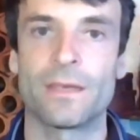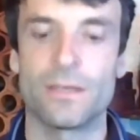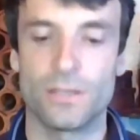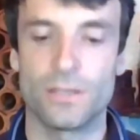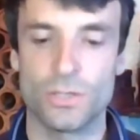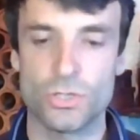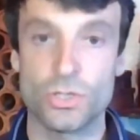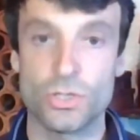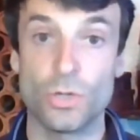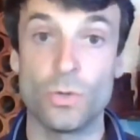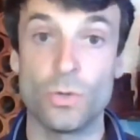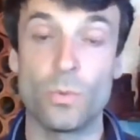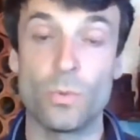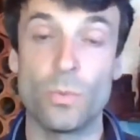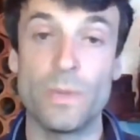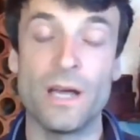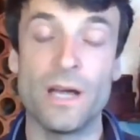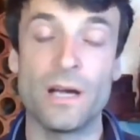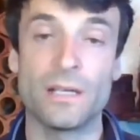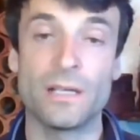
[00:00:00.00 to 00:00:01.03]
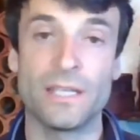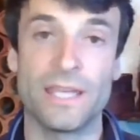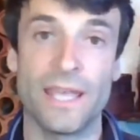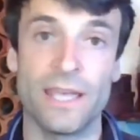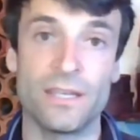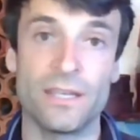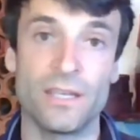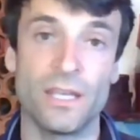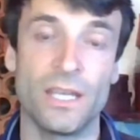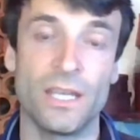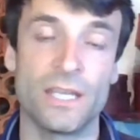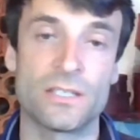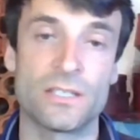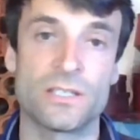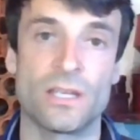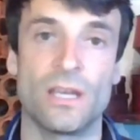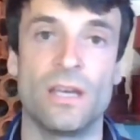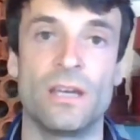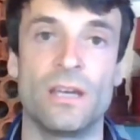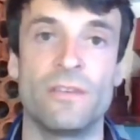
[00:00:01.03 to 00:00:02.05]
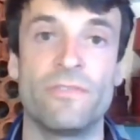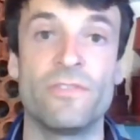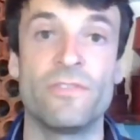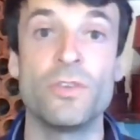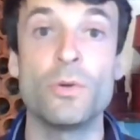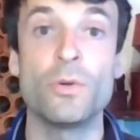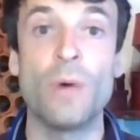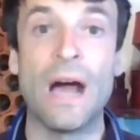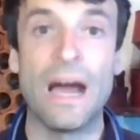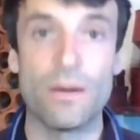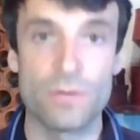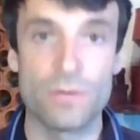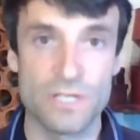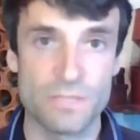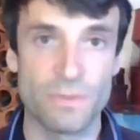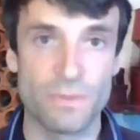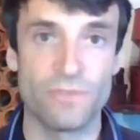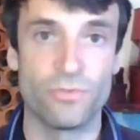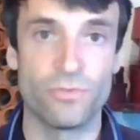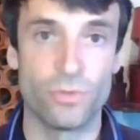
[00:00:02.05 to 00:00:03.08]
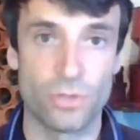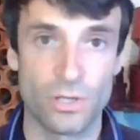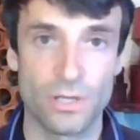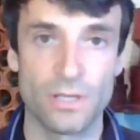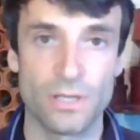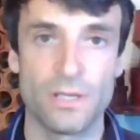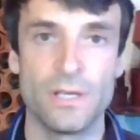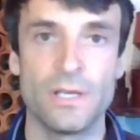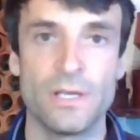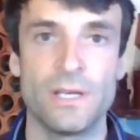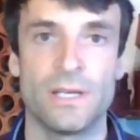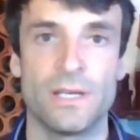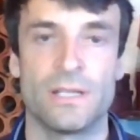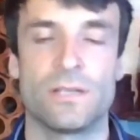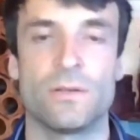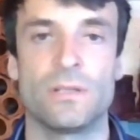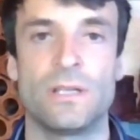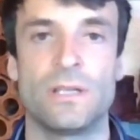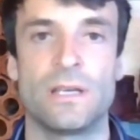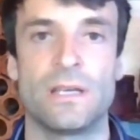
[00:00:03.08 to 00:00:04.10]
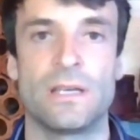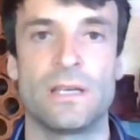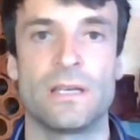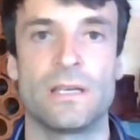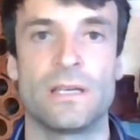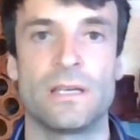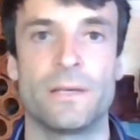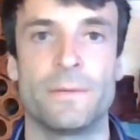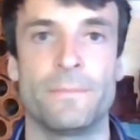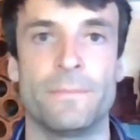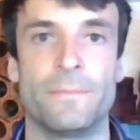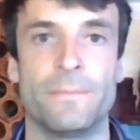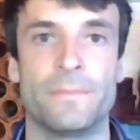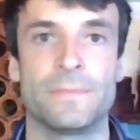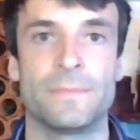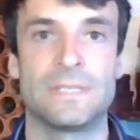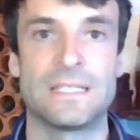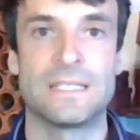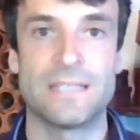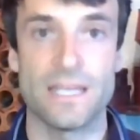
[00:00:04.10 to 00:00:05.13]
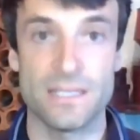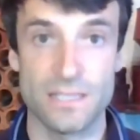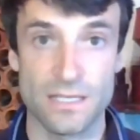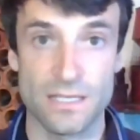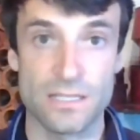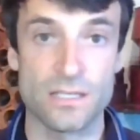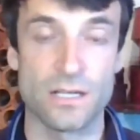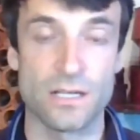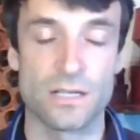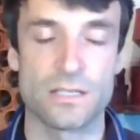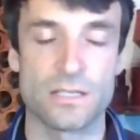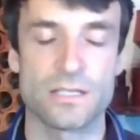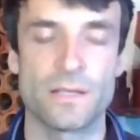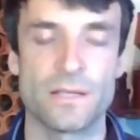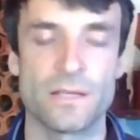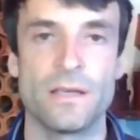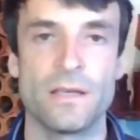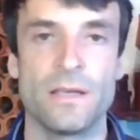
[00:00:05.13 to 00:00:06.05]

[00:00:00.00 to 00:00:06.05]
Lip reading: so we are decanting it a few hours before the tasting starts.